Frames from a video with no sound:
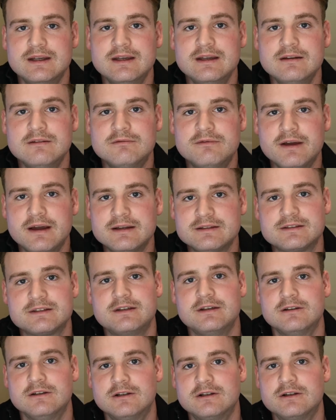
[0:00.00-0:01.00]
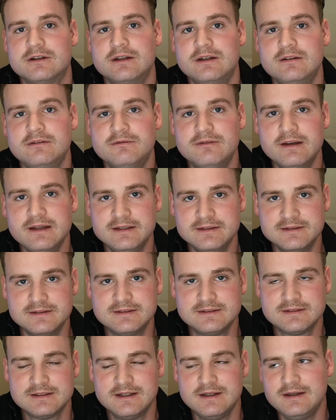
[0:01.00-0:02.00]
in vascular
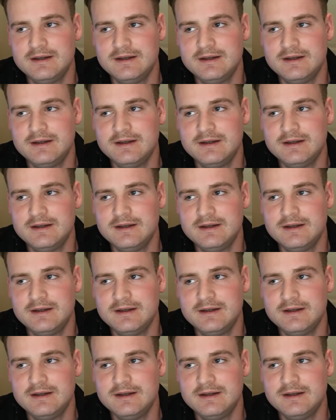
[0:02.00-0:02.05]
events.